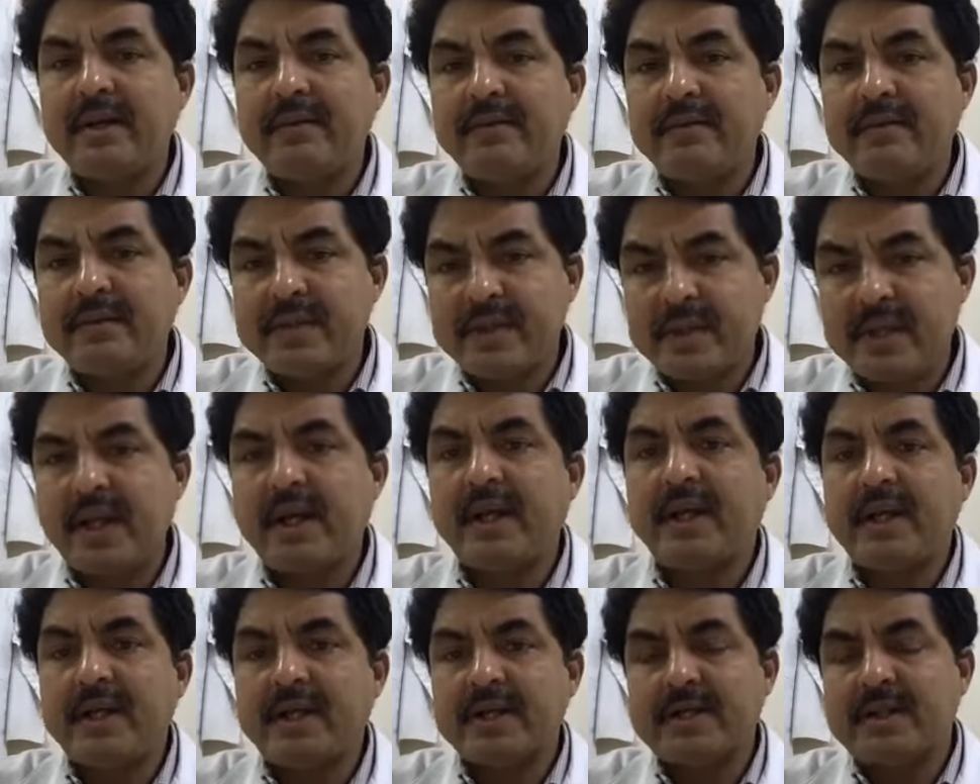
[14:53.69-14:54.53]

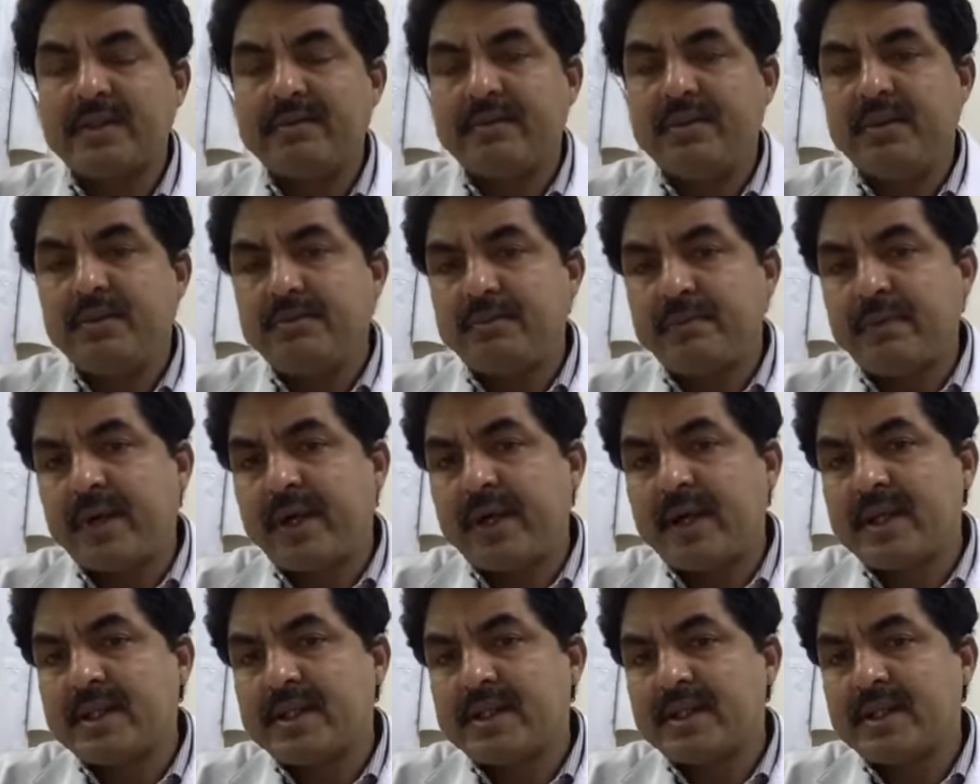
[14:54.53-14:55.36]
sinus, if you
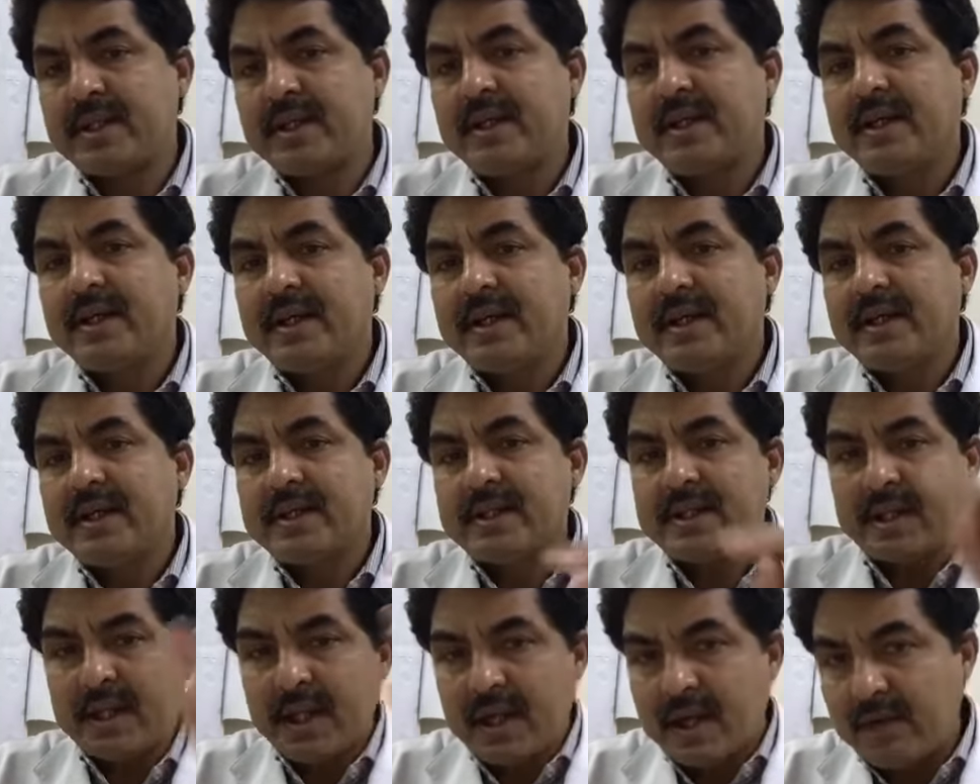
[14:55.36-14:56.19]
press
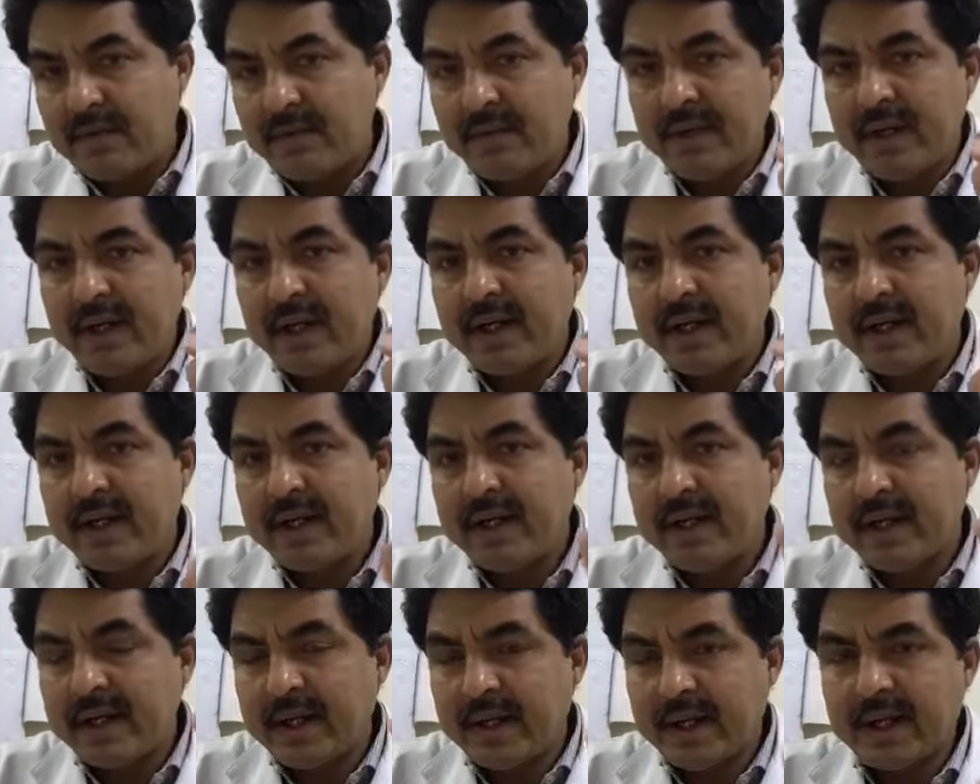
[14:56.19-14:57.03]
surrounding
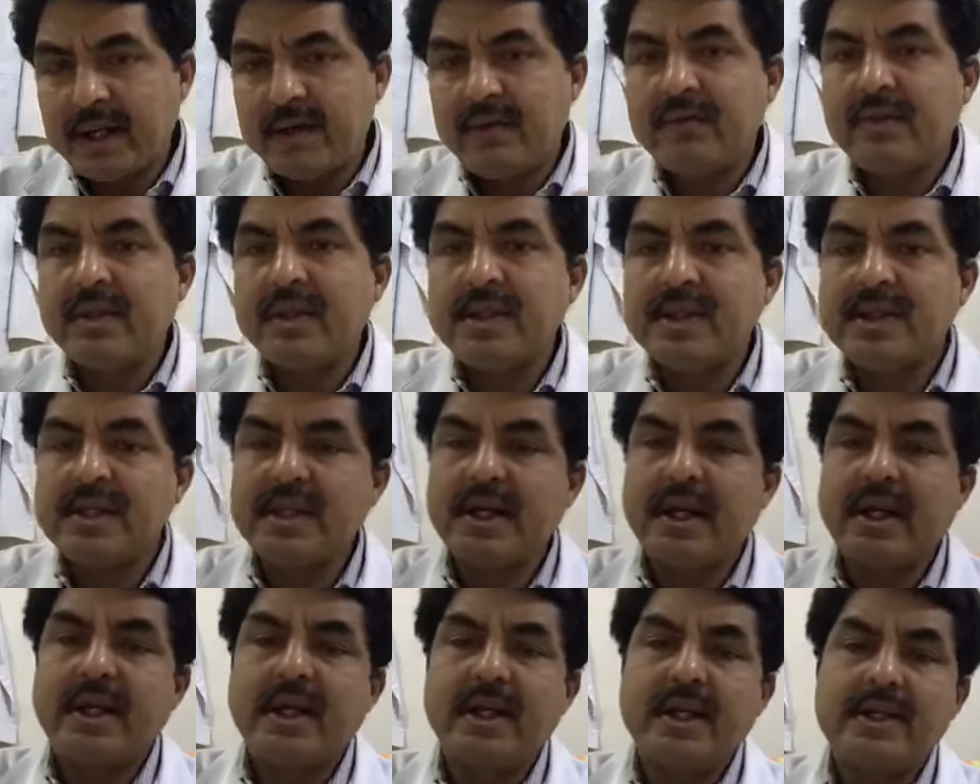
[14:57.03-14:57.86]
area around the
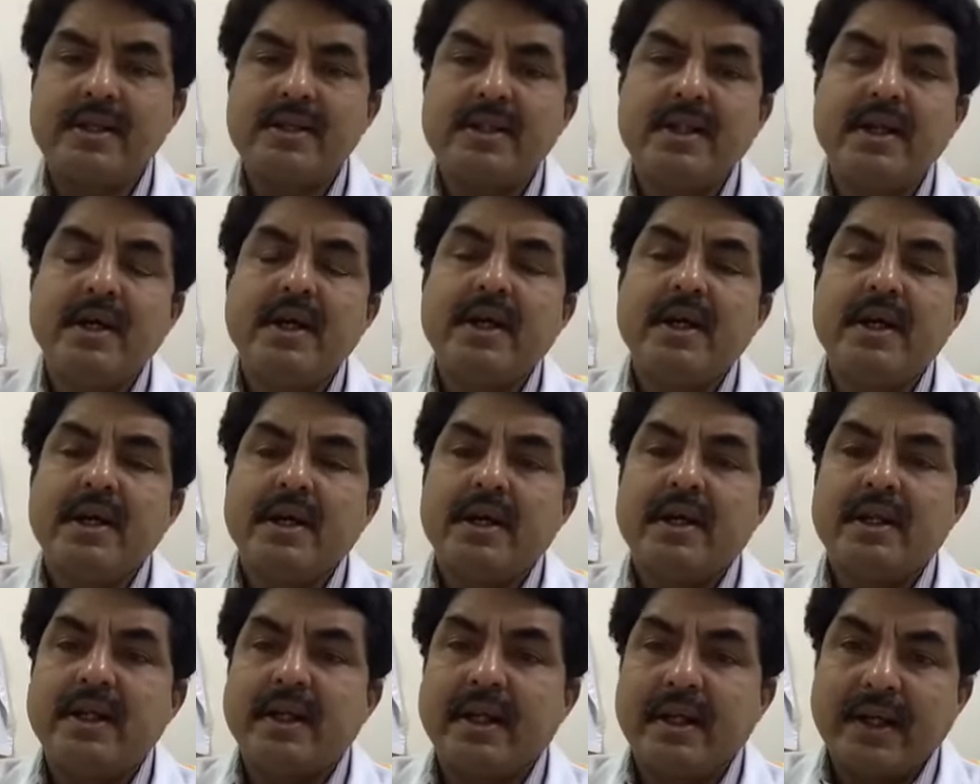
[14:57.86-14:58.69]
sinus,
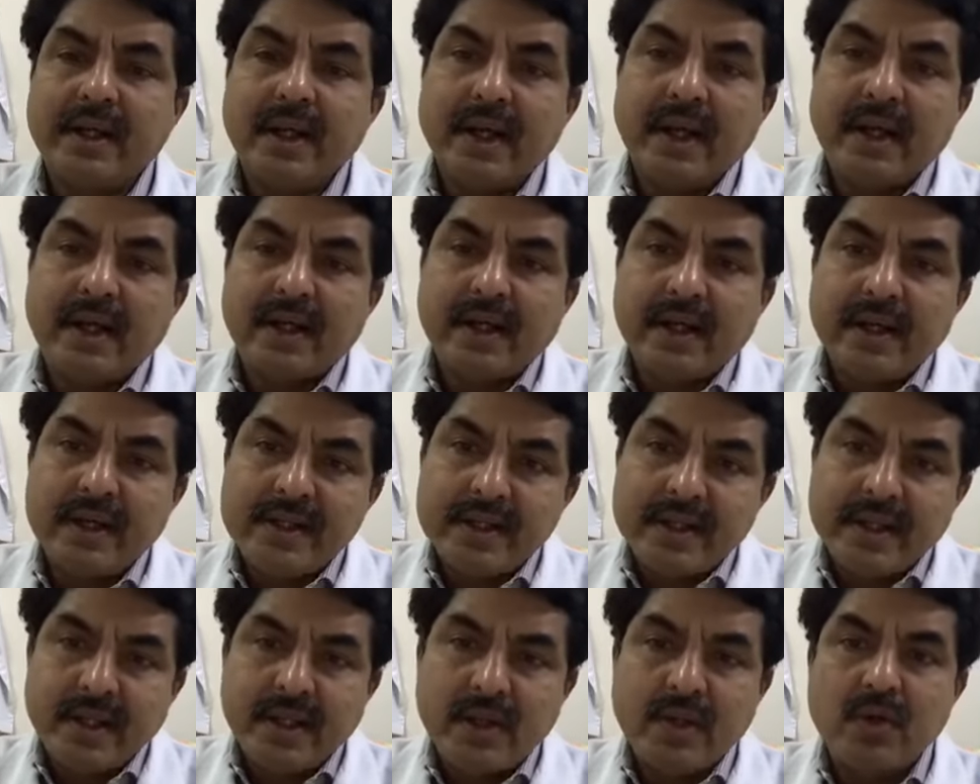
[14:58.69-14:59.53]
the
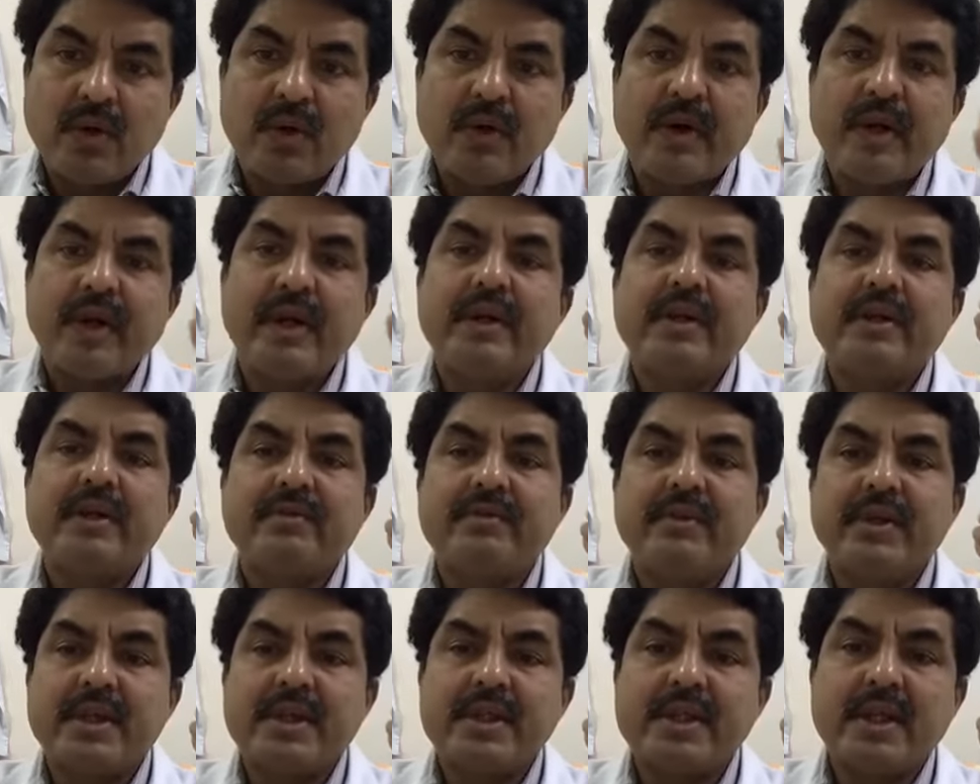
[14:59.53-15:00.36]
characteristic content
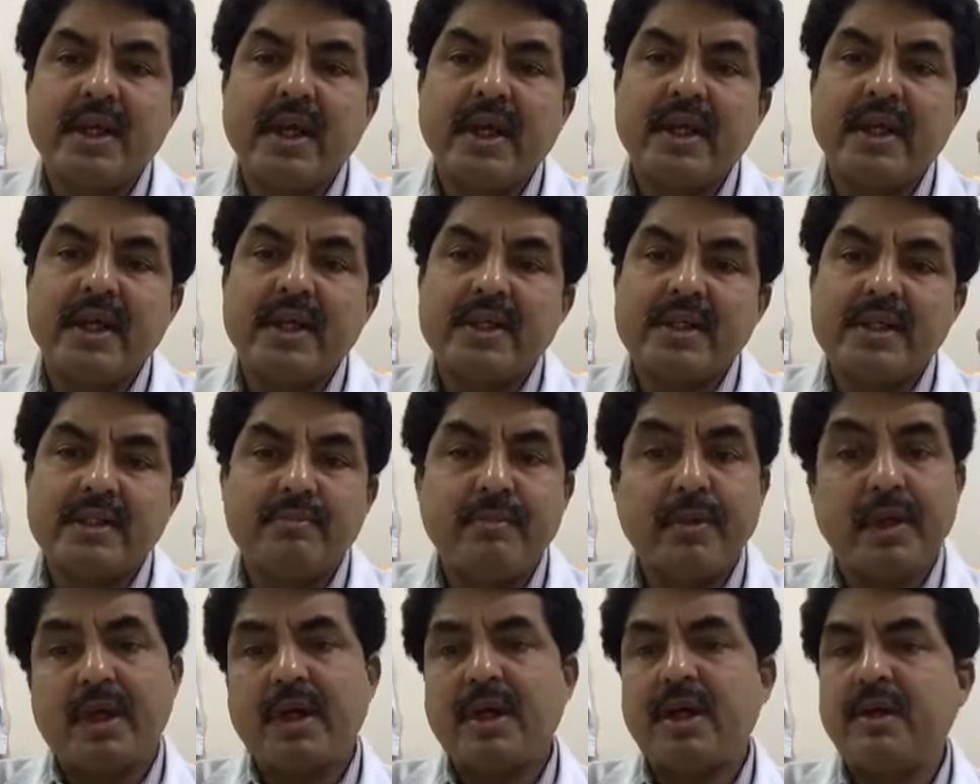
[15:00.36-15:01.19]
of this sinus
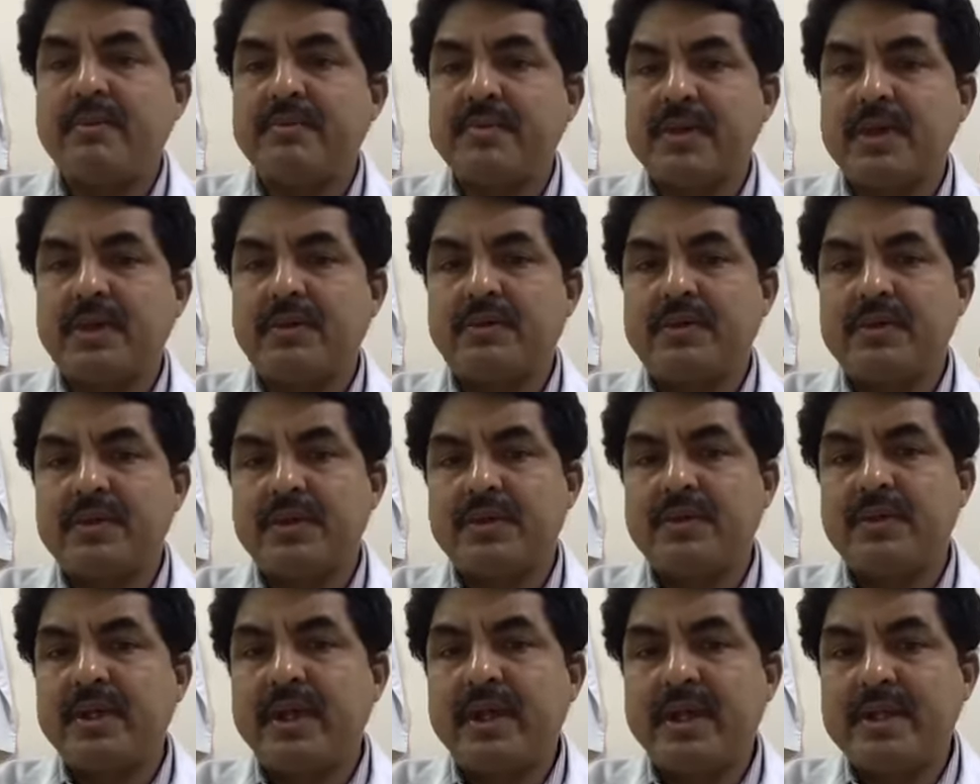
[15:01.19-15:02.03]
may comes out.
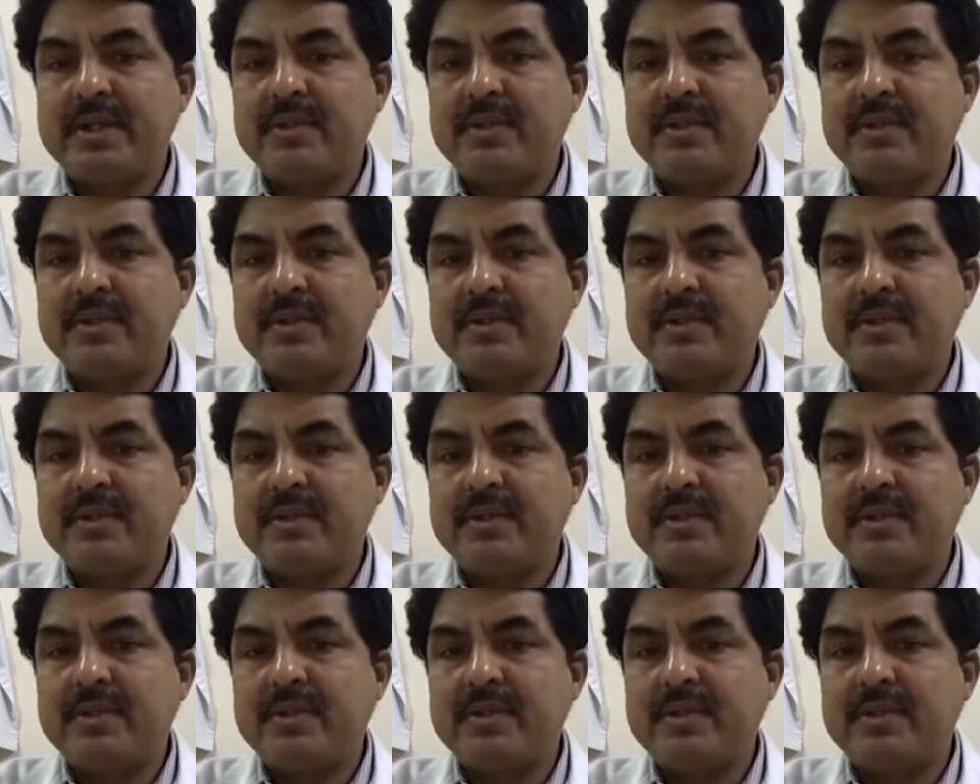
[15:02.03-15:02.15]
So that is